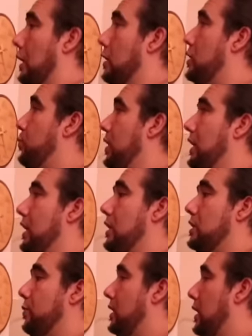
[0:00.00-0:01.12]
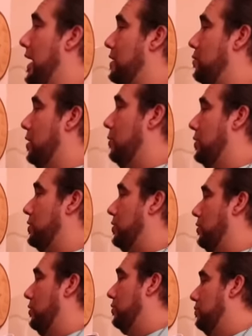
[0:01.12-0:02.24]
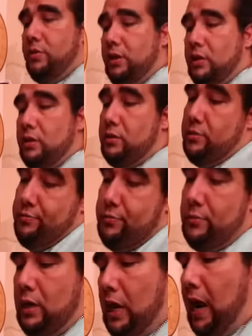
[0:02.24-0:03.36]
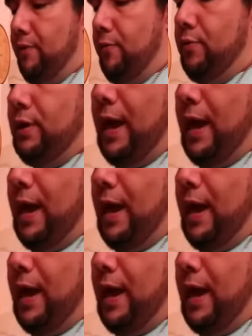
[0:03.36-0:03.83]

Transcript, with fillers: And this P E is gonna be the last one I'm gonna show you because everyone